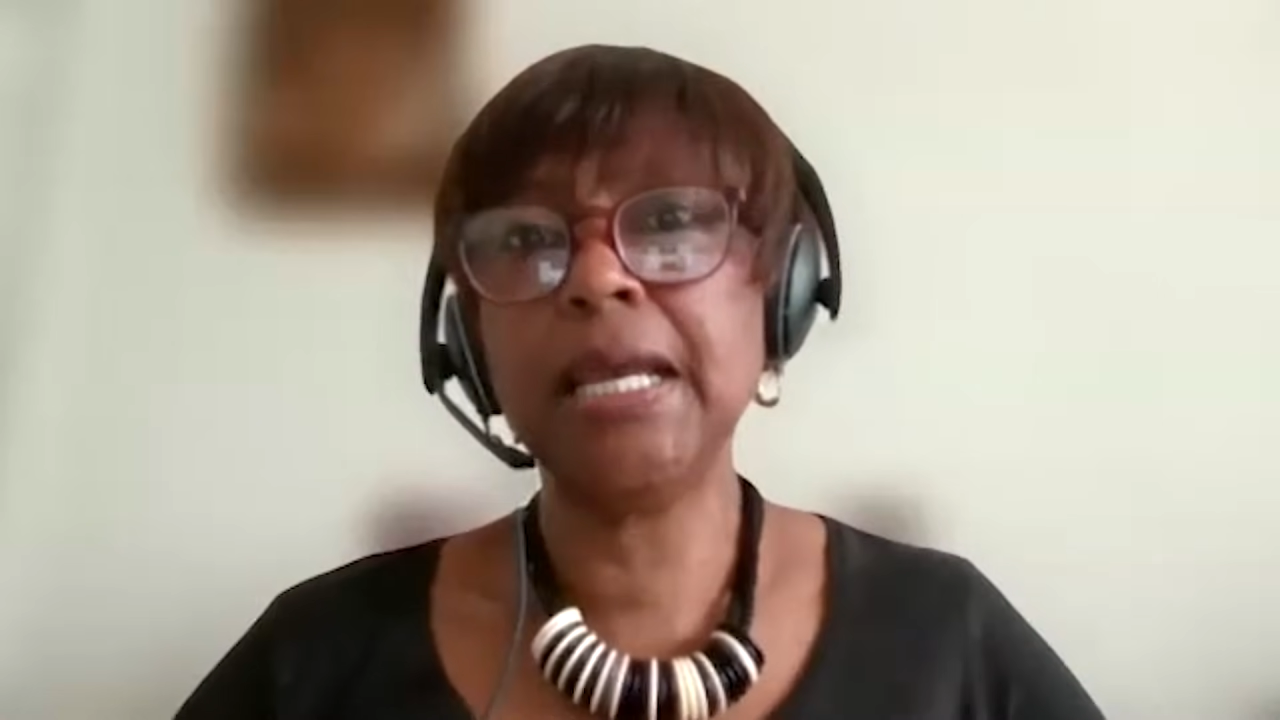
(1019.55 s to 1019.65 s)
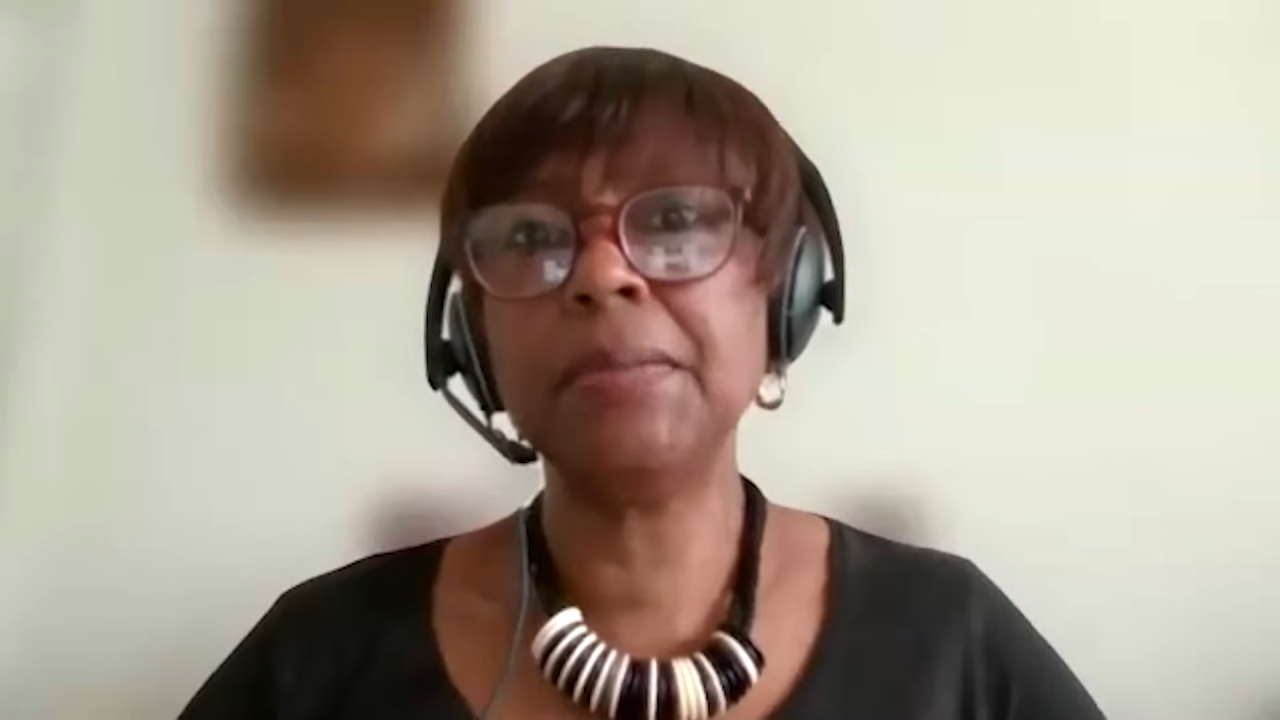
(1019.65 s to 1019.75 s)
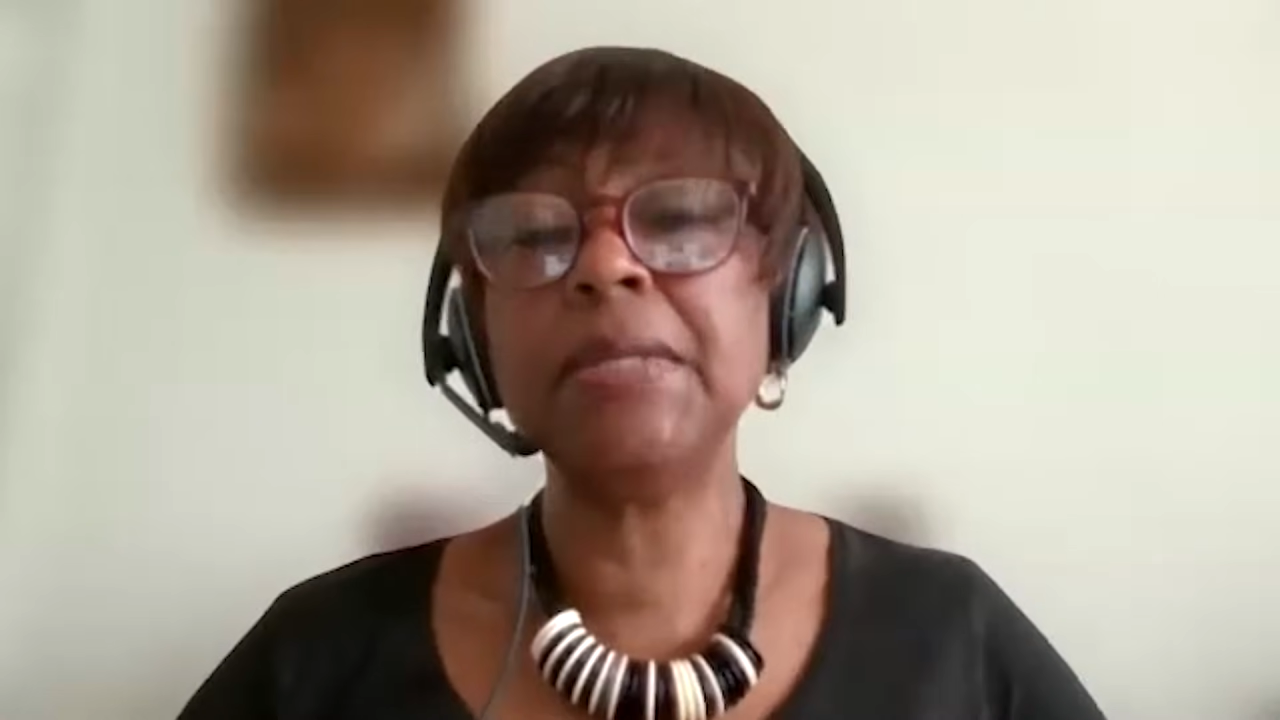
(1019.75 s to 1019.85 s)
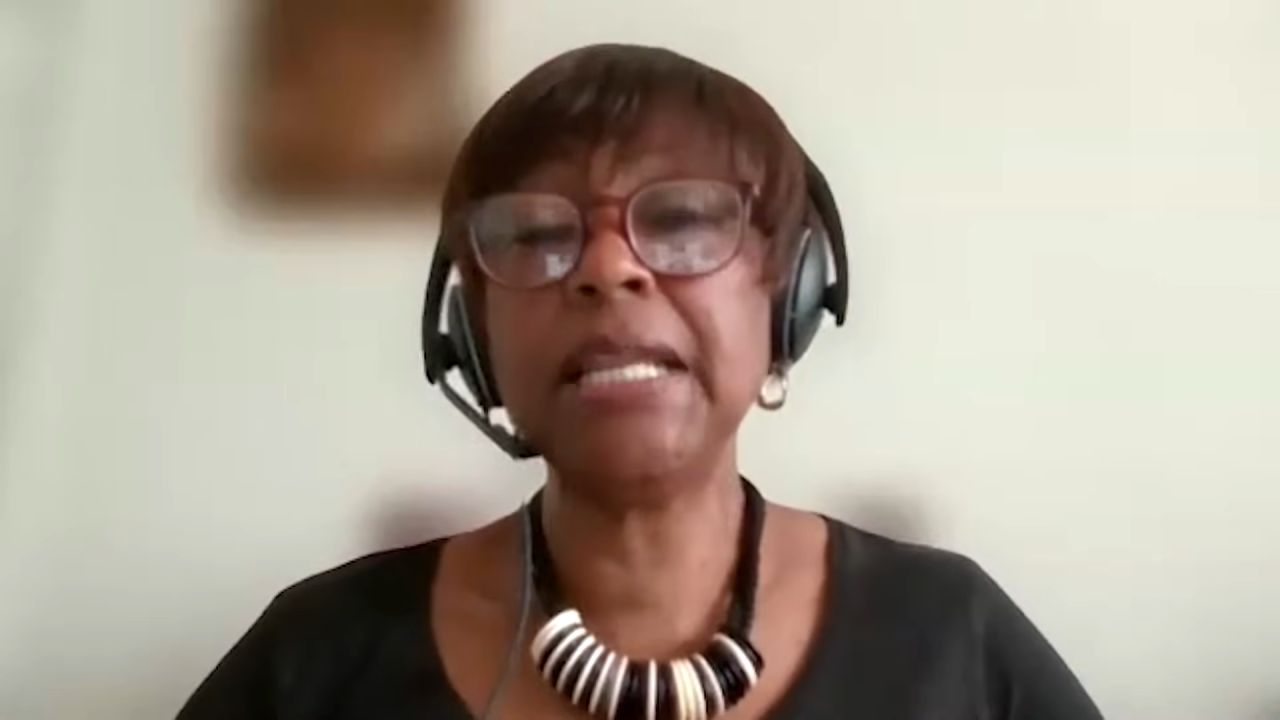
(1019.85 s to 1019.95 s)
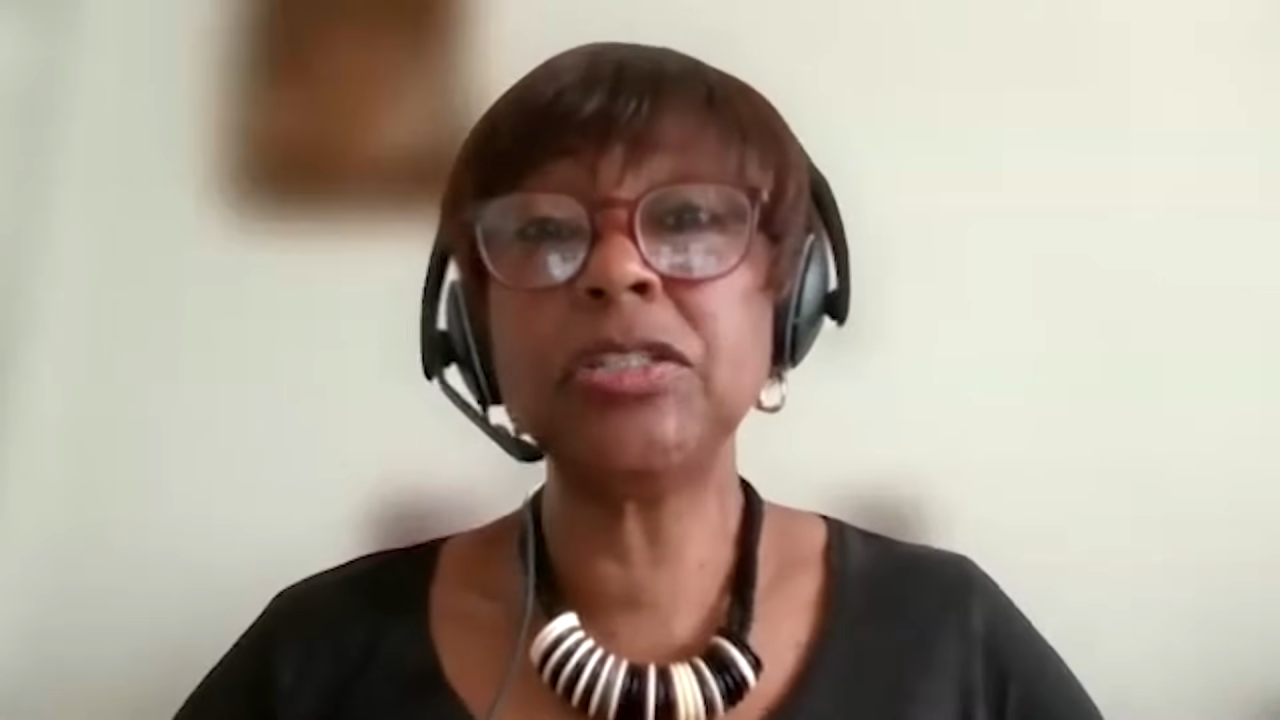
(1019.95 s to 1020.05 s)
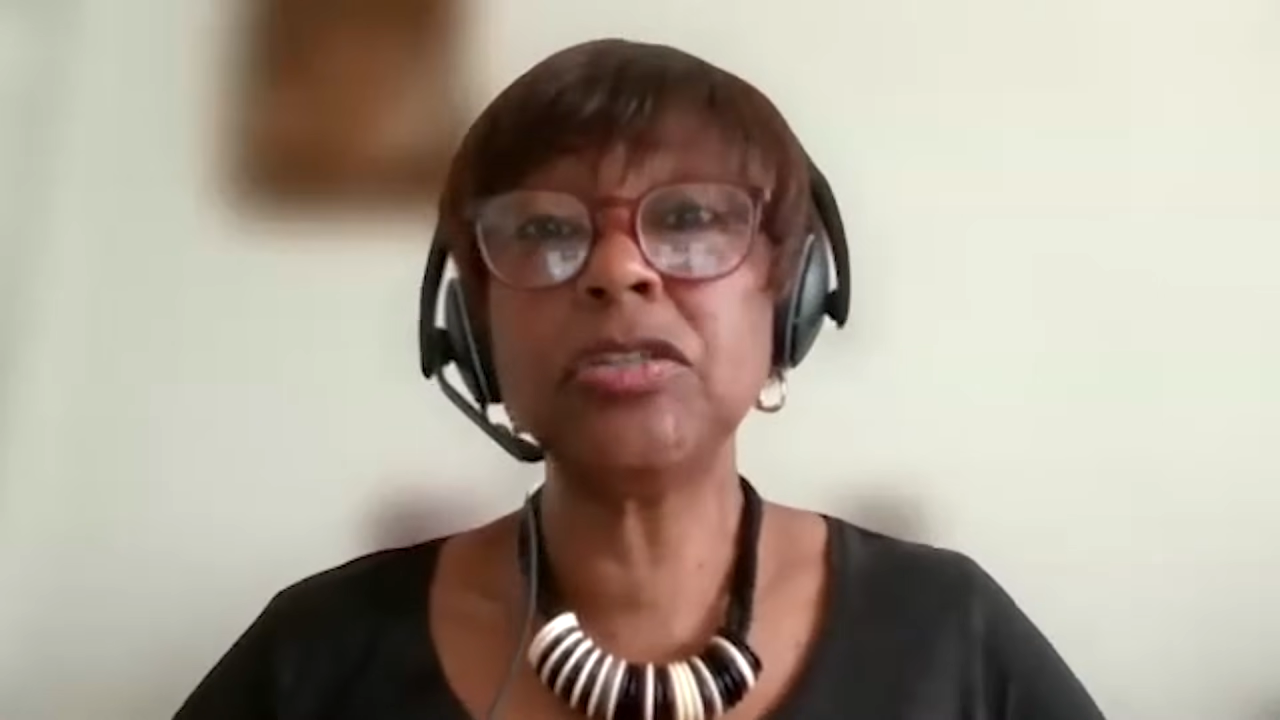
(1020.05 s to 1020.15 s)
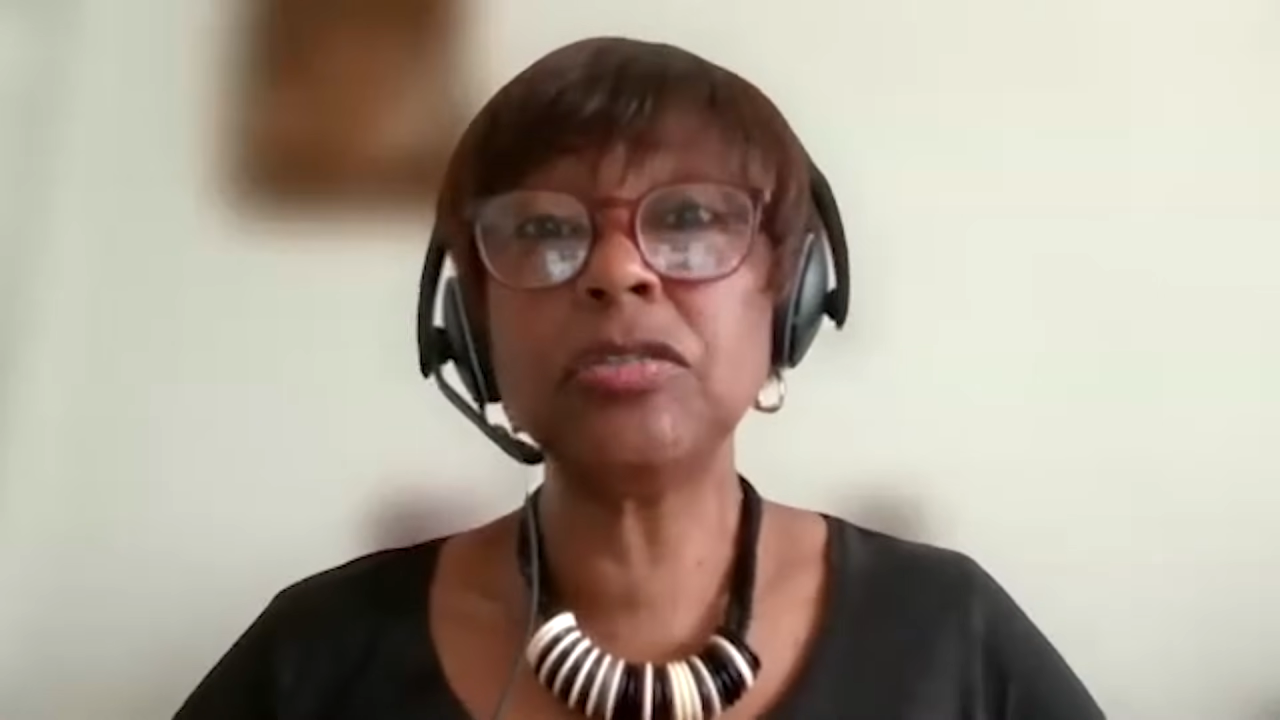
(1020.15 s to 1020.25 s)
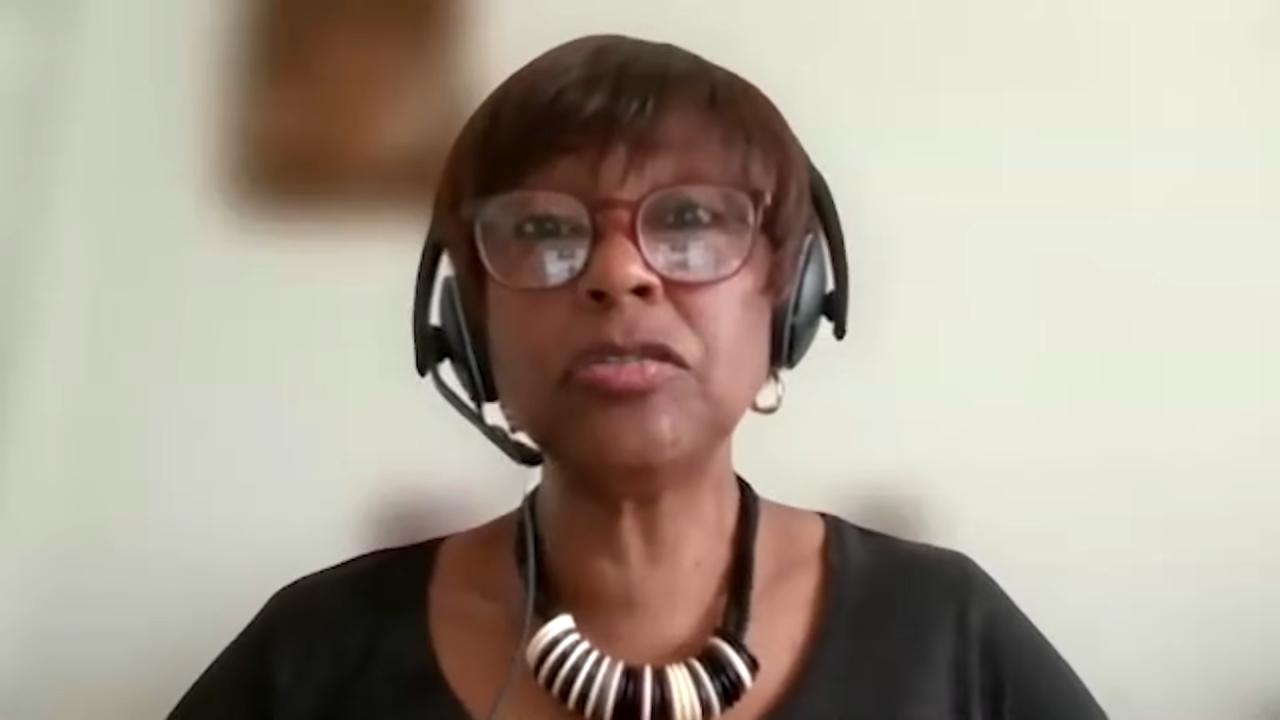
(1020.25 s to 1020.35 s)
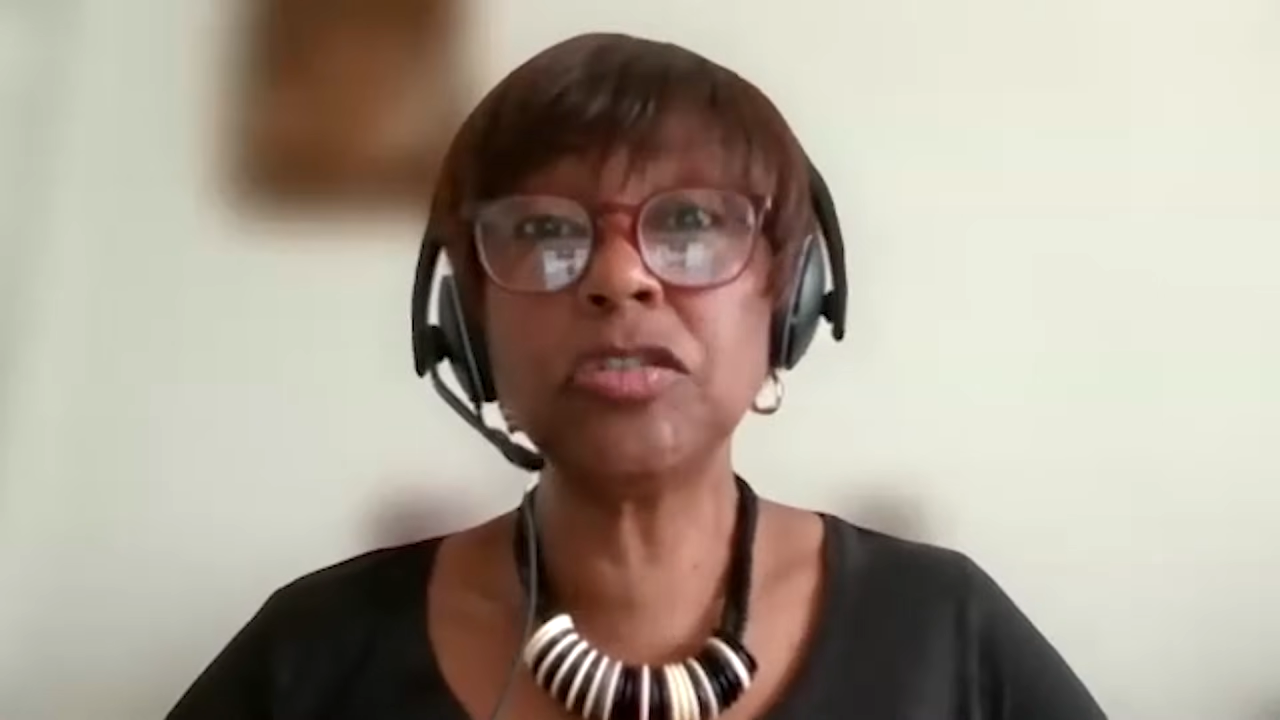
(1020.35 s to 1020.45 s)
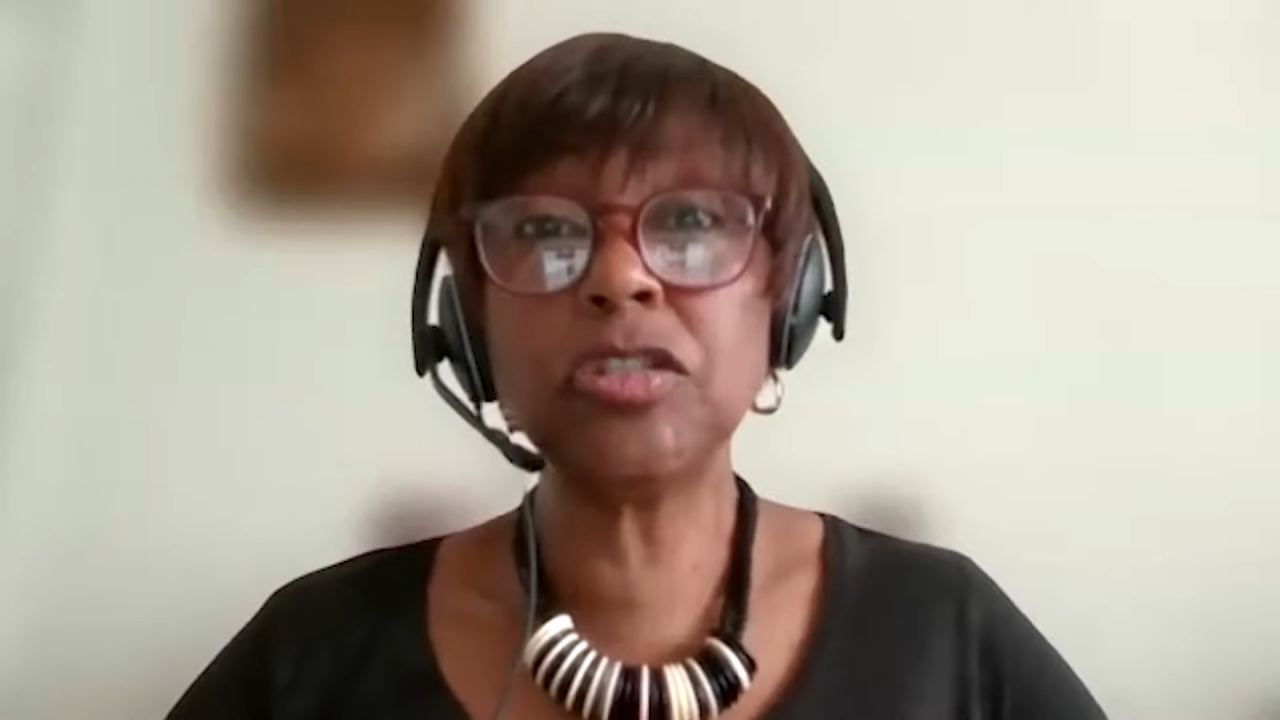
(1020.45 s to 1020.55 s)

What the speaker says: lentils